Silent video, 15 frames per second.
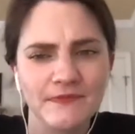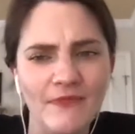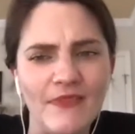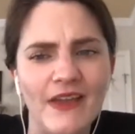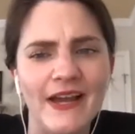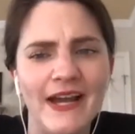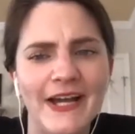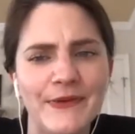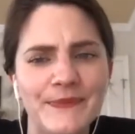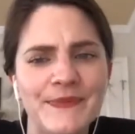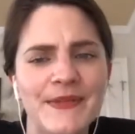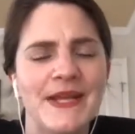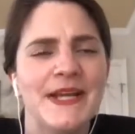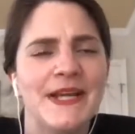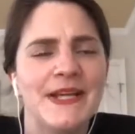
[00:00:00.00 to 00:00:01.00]
Um,
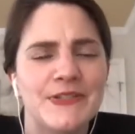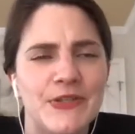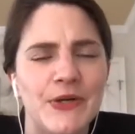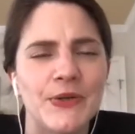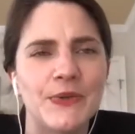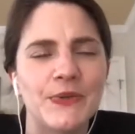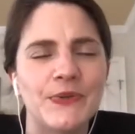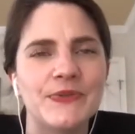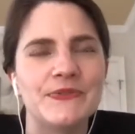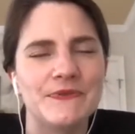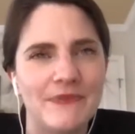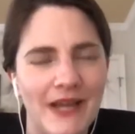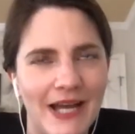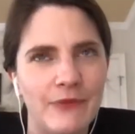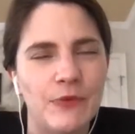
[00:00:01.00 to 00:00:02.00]
so
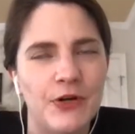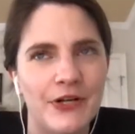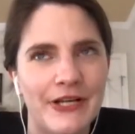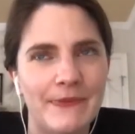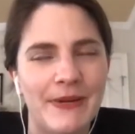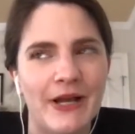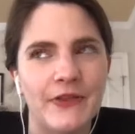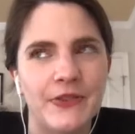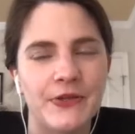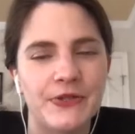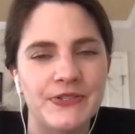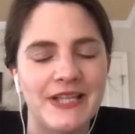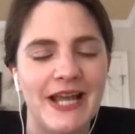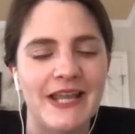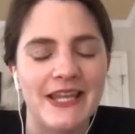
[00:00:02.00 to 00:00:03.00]
I worry about
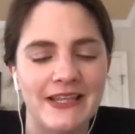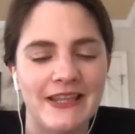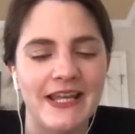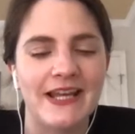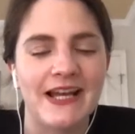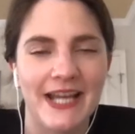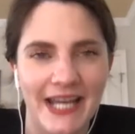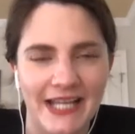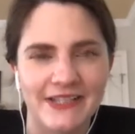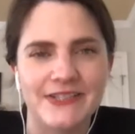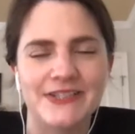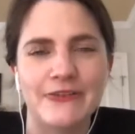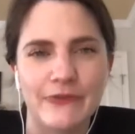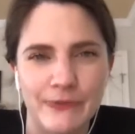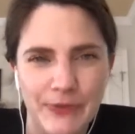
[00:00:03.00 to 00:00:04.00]
those. I think they again
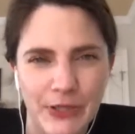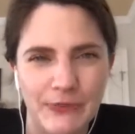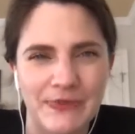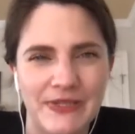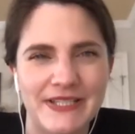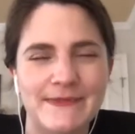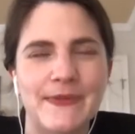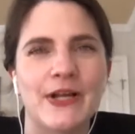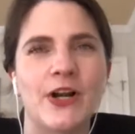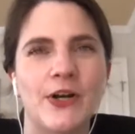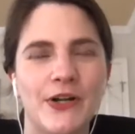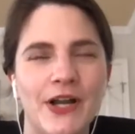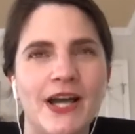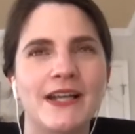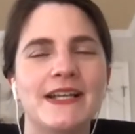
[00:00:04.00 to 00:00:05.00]
serve a purpose, but are
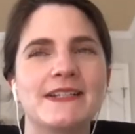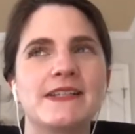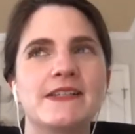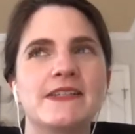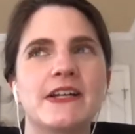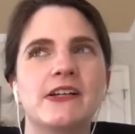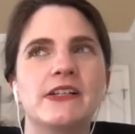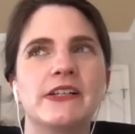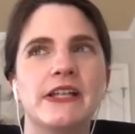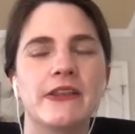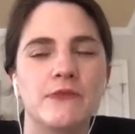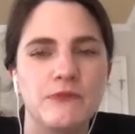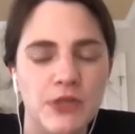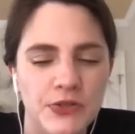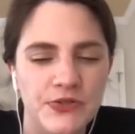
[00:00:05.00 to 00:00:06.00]
not necessarily
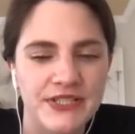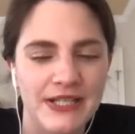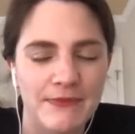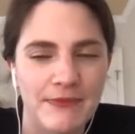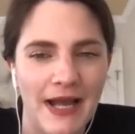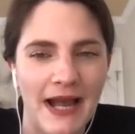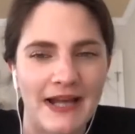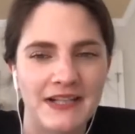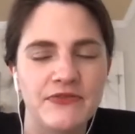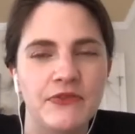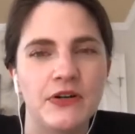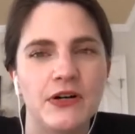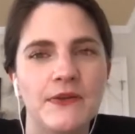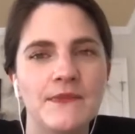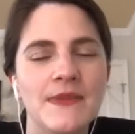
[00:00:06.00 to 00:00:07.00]
the most
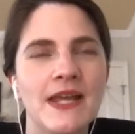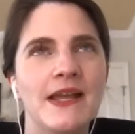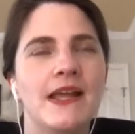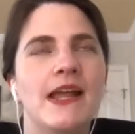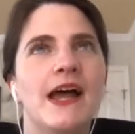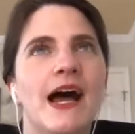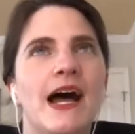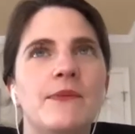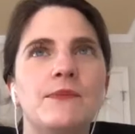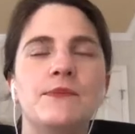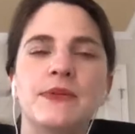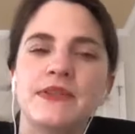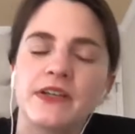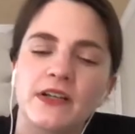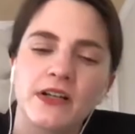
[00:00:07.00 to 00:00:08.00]
impactful. Um,
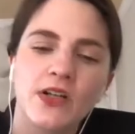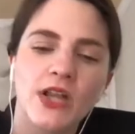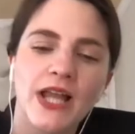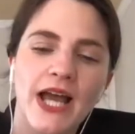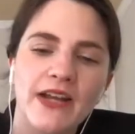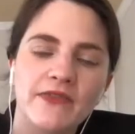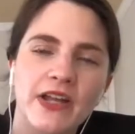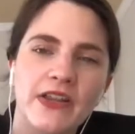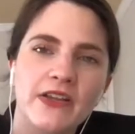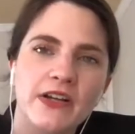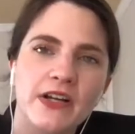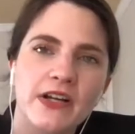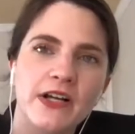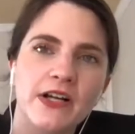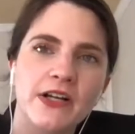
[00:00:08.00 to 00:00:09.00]
but there are a lot of
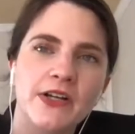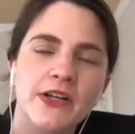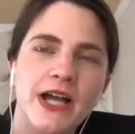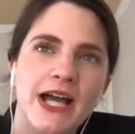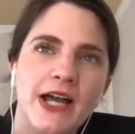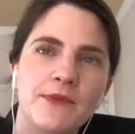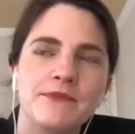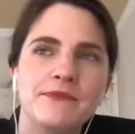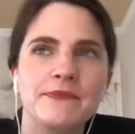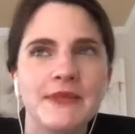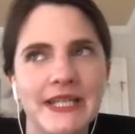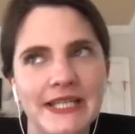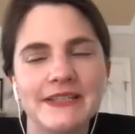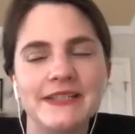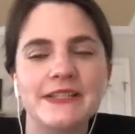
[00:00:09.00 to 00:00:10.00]
other um,
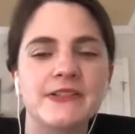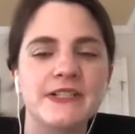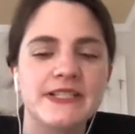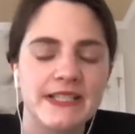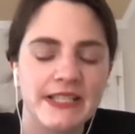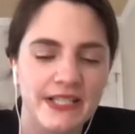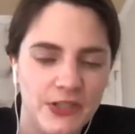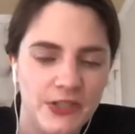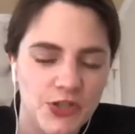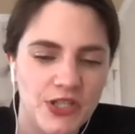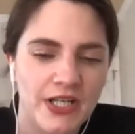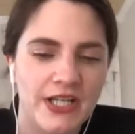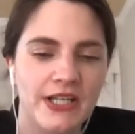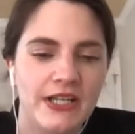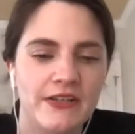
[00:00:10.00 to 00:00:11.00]
media literacy
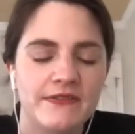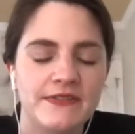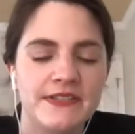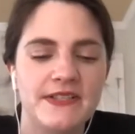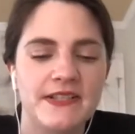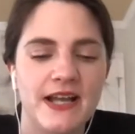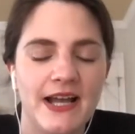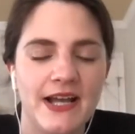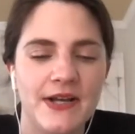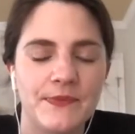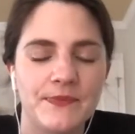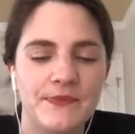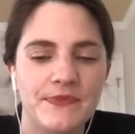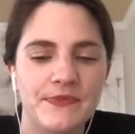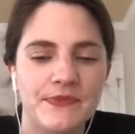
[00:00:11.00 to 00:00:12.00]
initiatives um,